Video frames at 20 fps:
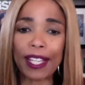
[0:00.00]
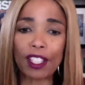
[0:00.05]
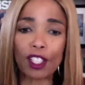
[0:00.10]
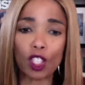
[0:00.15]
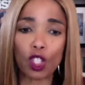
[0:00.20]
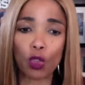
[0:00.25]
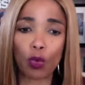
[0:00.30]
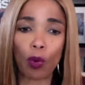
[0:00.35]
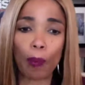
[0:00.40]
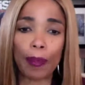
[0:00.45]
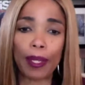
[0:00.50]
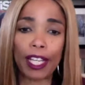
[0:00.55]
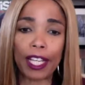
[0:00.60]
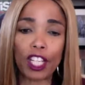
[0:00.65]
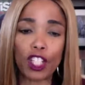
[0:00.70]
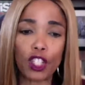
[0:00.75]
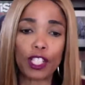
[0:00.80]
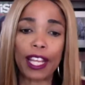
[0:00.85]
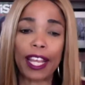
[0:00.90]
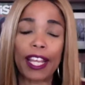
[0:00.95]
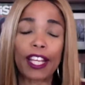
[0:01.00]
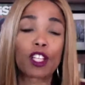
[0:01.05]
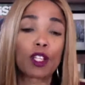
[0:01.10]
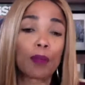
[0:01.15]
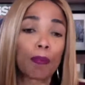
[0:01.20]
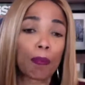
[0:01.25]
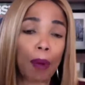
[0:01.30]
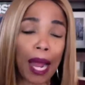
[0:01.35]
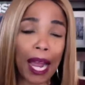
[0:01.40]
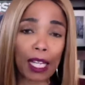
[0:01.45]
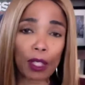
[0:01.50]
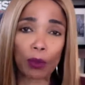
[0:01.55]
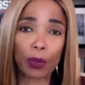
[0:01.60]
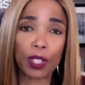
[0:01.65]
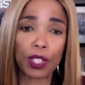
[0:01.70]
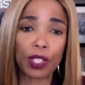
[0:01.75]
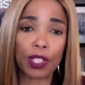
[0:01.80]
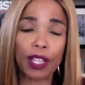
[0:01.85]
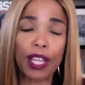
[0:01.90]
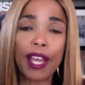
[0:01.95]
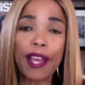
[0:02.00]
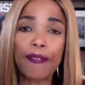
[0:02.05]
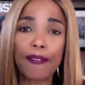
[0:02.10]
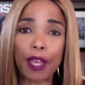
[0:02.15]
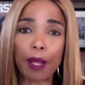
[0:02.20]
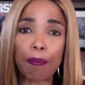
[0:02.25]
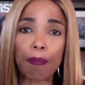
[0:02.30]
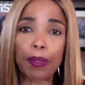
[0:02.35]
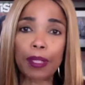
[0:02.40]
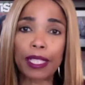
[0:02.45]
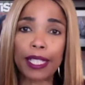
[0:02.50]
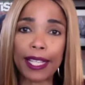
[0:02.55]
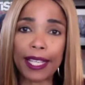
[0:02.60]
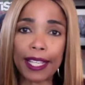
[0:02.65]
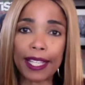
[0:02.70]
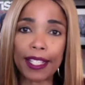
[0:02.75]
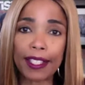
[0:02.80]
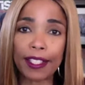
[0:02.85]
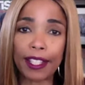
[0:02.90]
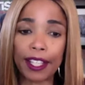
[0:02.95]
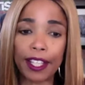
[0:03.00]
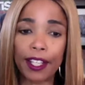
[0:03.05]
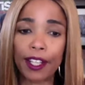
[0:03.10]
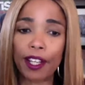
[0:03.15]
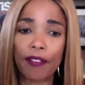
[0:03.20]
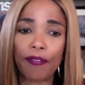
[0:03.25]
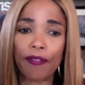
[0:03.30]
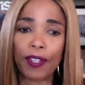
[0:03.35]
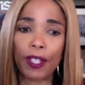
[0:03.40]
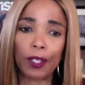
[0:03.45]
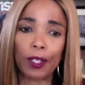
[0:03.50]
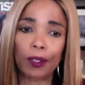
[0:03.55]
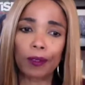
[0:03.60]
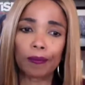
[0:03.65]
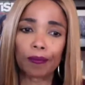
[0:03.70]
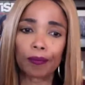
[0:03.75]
discrimination and hypocrisy that plagues the NFL.